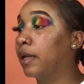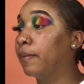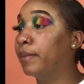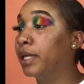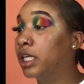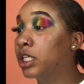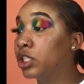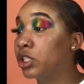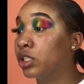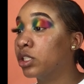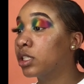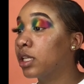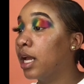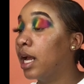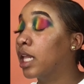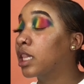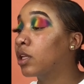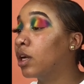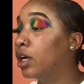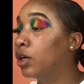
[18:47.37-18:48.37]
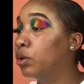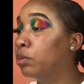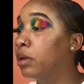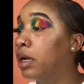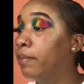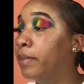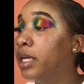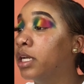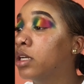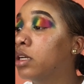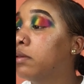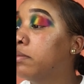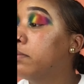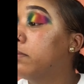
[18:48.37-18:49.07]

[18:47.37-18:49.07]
pictures after I do my makeup.